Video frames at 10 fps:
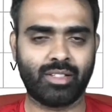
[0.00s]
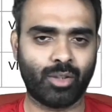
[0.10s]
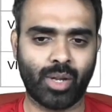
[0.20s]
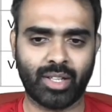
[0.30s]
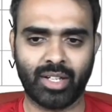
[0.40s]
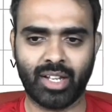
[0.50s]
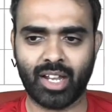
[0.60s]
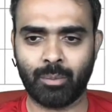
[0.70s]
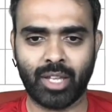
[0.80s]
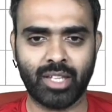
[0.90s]
So like the
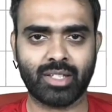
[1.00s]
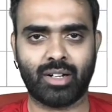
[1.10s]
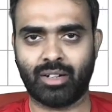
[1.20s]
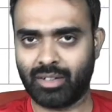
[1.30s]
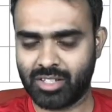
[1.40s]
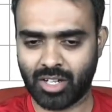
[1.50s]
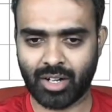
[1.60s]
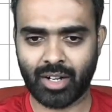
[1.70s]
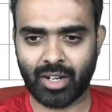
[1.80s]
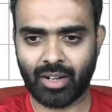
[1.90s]
DRM keys are
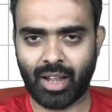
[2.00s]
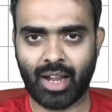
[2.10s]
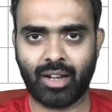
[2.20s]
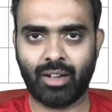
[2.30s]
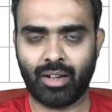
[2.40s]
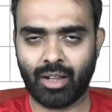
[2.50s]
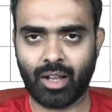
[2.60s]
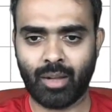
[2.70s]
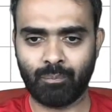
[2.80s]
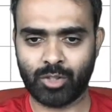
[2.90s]
generated and
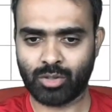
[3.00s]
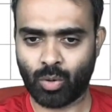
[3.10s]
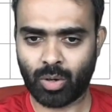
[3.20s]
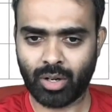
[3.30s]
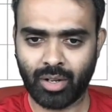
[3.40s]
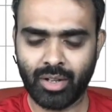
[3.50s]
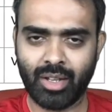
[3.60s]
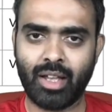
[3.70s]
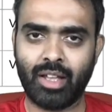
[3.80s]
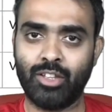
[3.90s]
stored
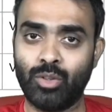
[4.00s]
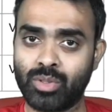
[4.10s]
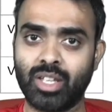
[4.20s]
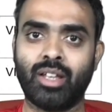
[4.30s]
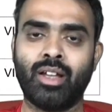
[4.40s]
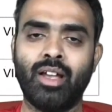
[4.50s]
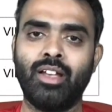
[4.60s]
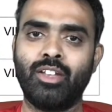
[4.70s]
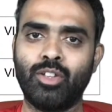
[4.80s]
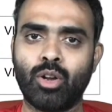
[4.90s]
using
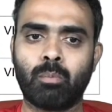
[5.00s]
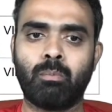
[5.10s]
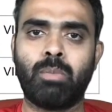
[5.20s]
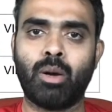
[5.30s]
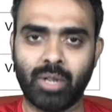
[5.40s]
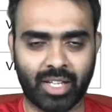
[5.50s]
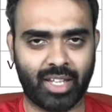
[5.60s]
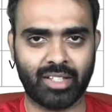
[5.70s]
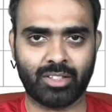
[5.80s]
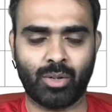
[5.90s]
your public keys.